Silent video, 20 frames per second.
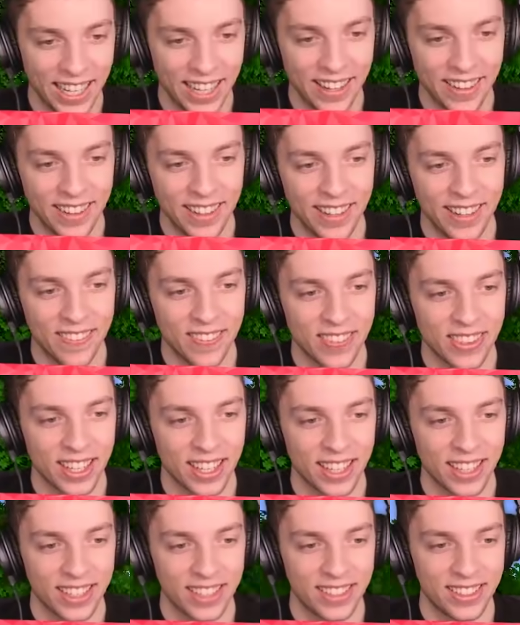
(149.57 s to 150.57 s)
what you're doing to
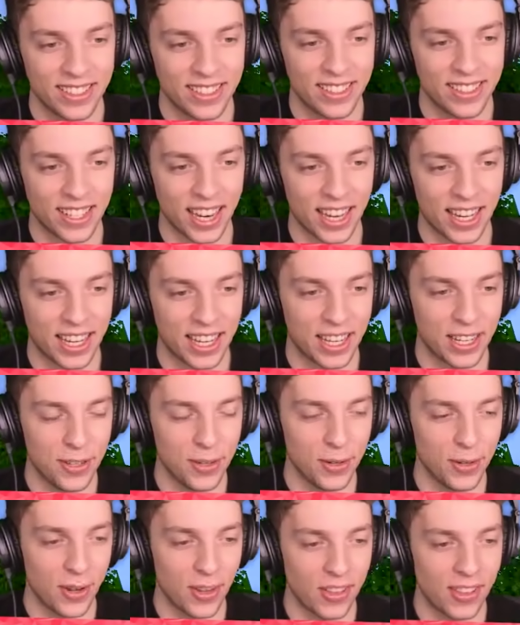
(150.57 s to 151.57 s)
the piggies, Jelly, Jelly. can
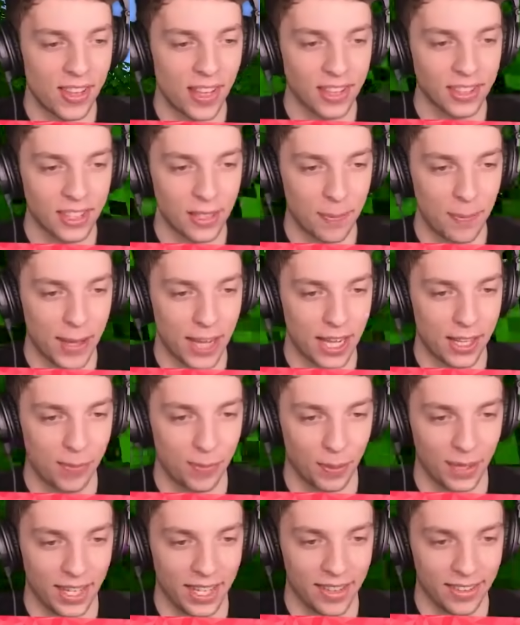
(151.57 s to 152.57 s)
you not suck no, the no. pigs,
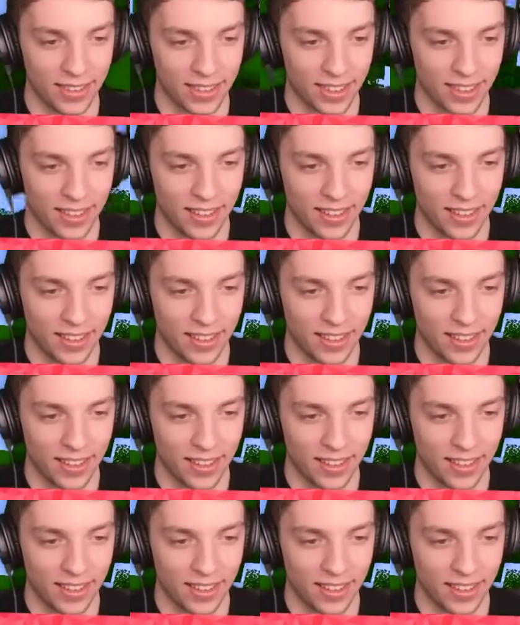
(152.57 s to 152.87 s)
please?